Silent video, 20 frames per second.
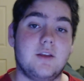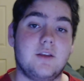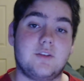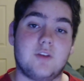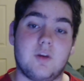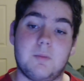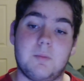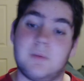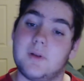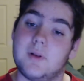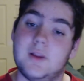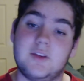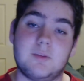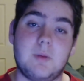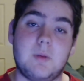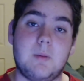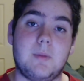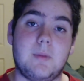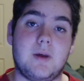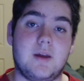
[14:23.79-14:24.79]
So
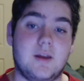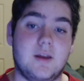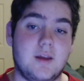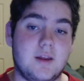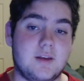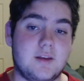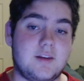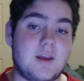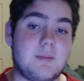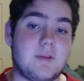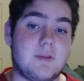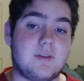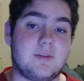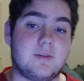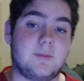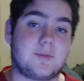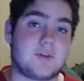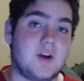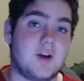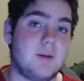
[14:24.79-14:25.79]
please remember, tap
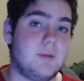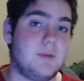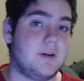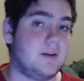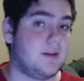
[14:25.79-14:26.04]
that subscribe